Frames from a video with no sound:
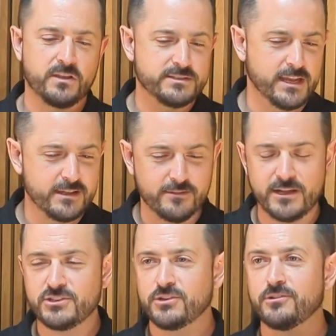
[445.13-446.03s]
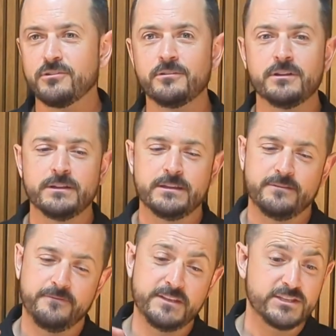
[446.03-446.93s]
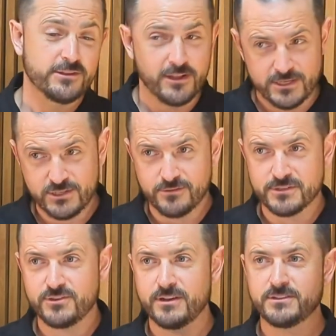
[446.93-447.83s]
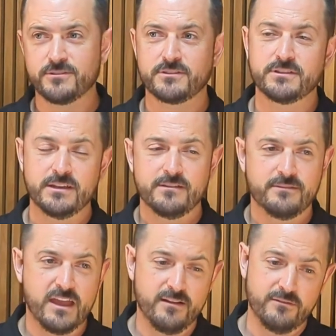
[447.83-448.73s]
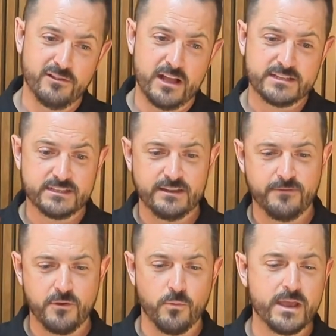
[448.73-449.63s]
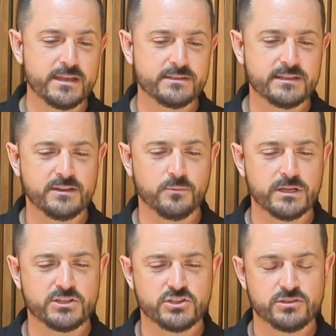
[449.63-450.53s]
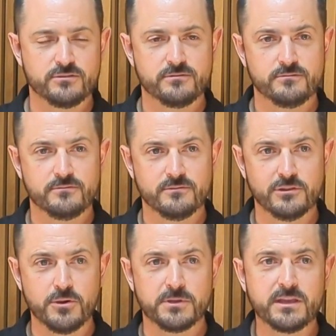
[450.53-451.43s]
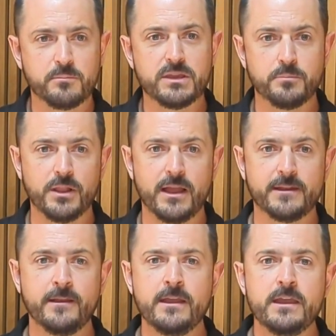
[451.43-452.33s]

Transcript: psychological, physiological stressors, that lots of different ways in which load can be applied.